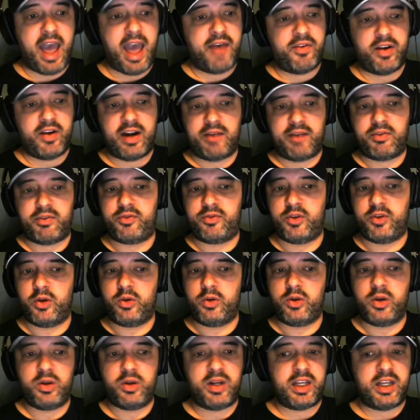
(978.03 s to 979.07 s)
Everton have a few
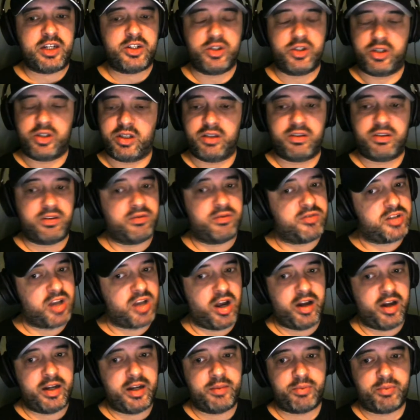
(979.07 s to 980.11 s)
units. You can
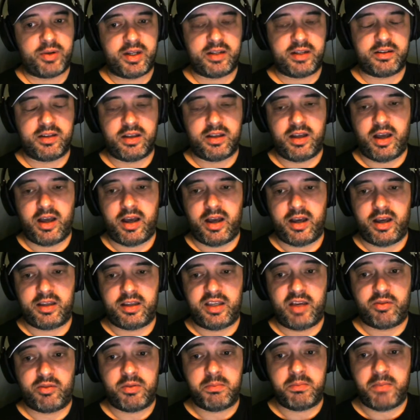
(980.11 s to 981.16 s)
certainly predict that
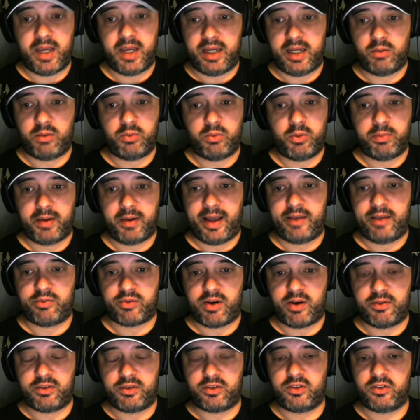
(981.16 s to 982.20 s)
Yerry Mina will play
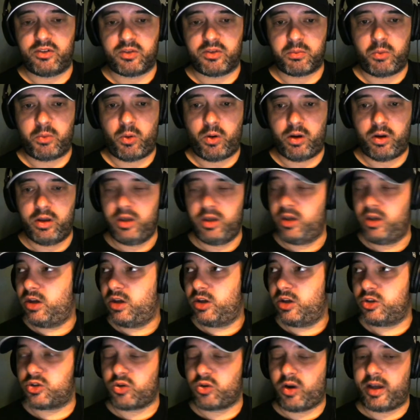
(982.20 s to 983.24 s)
for Everton tomorrow
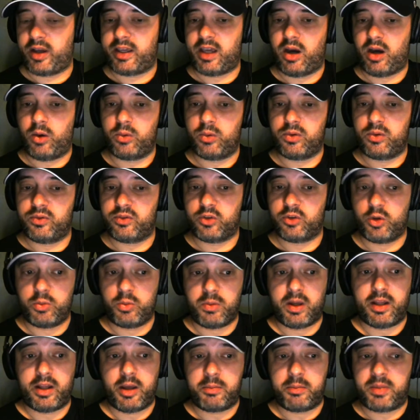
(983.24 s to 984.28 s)
and try and get hold of
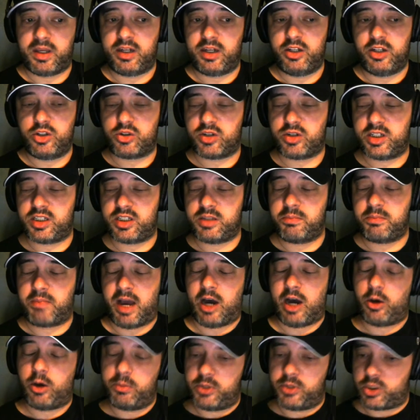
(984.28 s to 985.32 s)
Zuma. That'd be an interesting
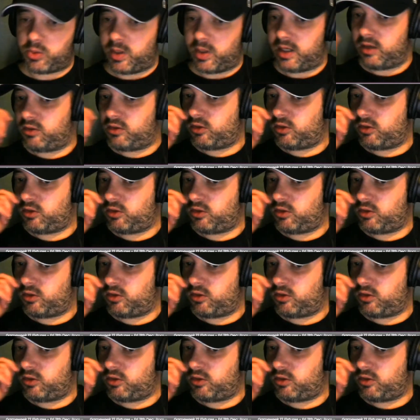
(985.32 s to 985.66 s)
battle between the